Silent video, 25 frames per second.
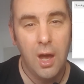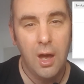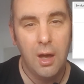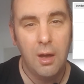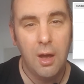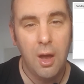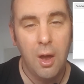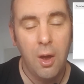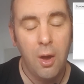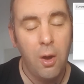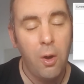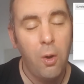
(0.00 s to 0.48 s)

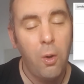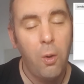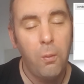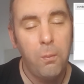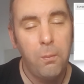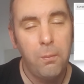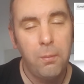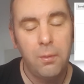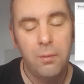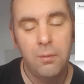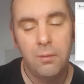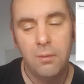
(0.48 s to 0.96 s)
I
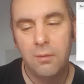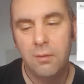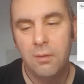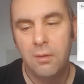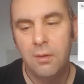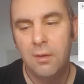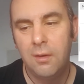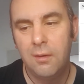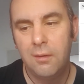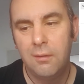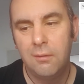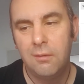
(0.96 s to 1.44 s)
hope
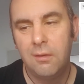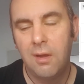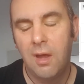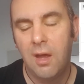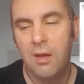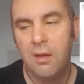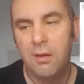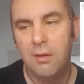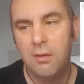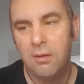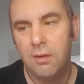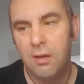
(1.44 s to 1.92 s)

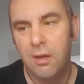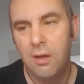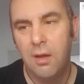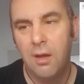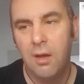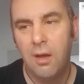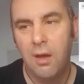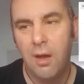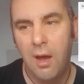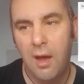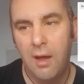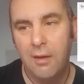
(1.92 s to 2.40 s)
that
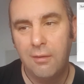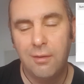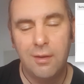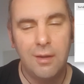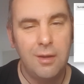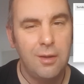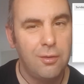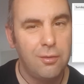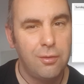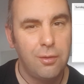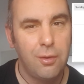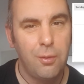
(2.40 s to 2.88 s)
I see
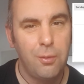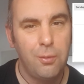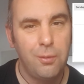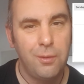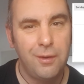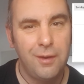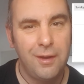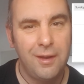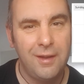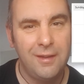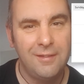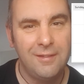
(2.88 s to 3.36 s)
you
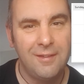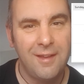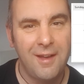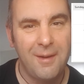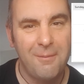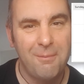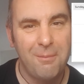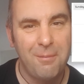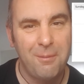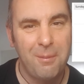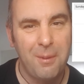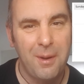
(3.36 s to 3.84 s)
soon in
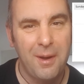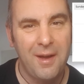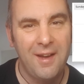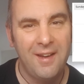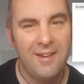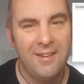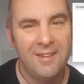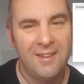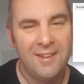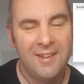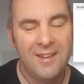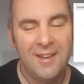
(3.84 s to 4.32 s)
that
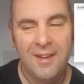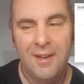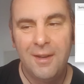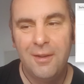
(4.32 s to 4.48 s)
part.